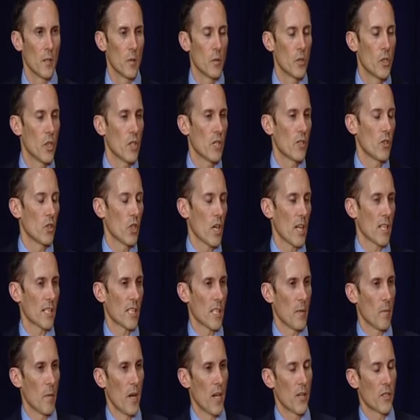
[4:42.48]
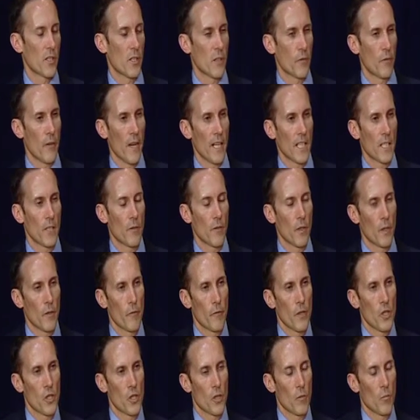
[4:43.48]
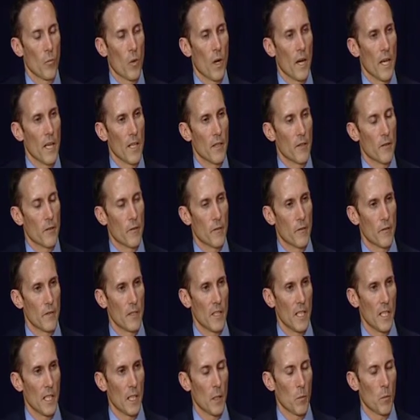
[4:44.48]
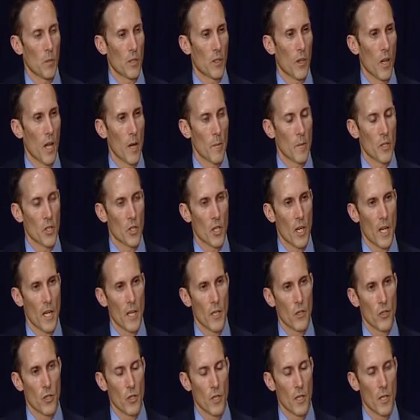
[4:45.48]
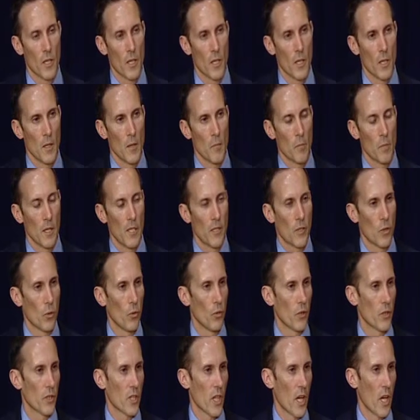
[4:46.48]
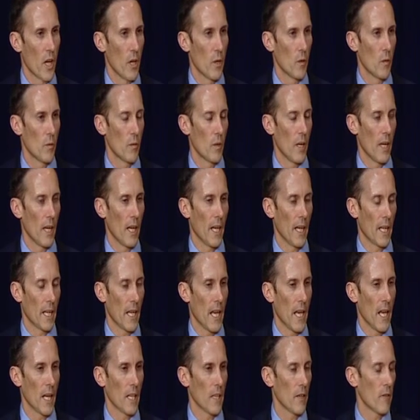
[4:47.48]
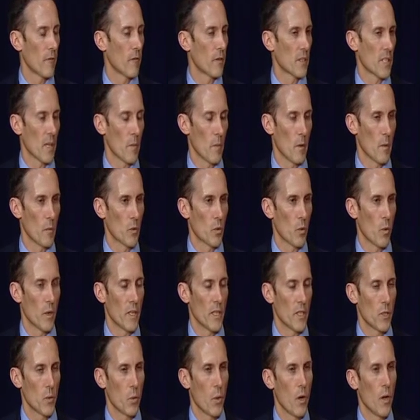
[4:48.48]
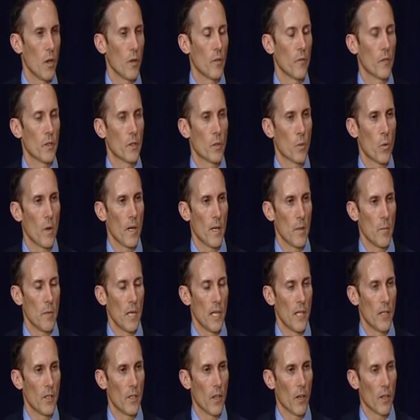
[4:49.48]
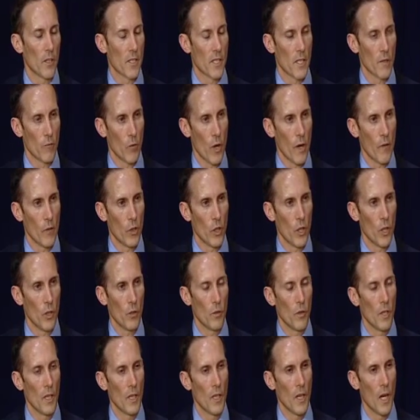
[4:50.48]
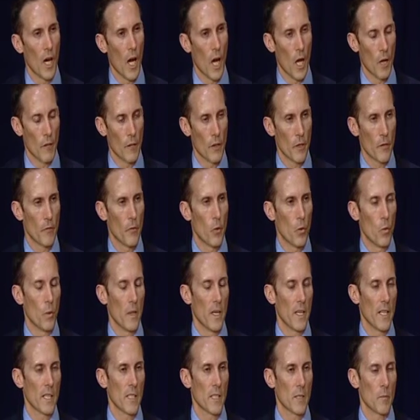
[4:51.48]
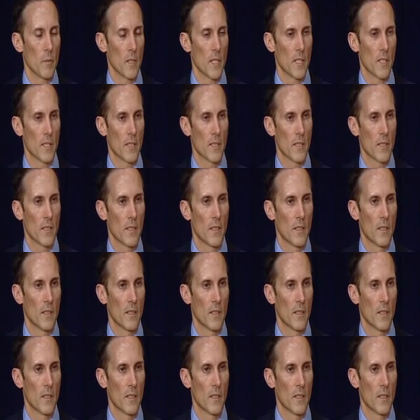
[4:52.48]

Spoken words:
which isn't just the most effective and efficient way of dealing with climate change, but is also accounting for somewhere between $12 and $20 billion of revenue over the forward estimates.